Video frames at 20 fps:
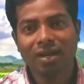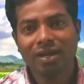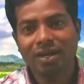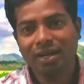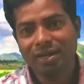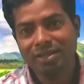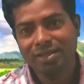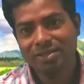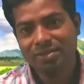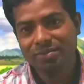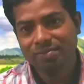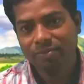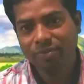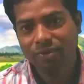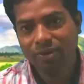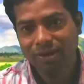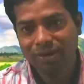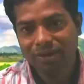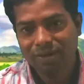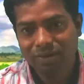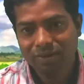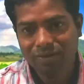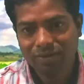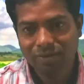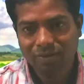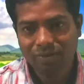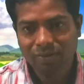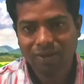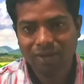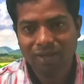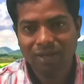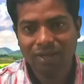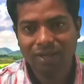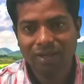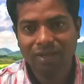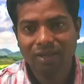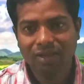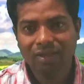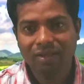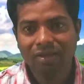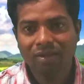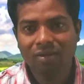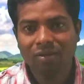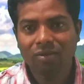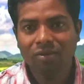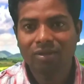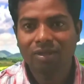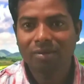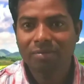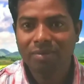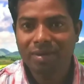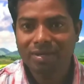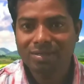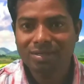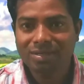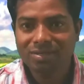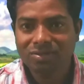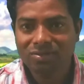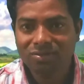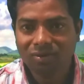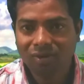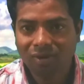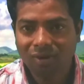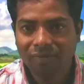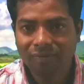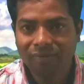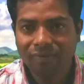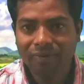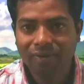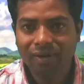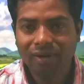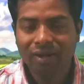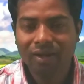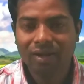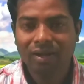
Under this point, okay, on the basis of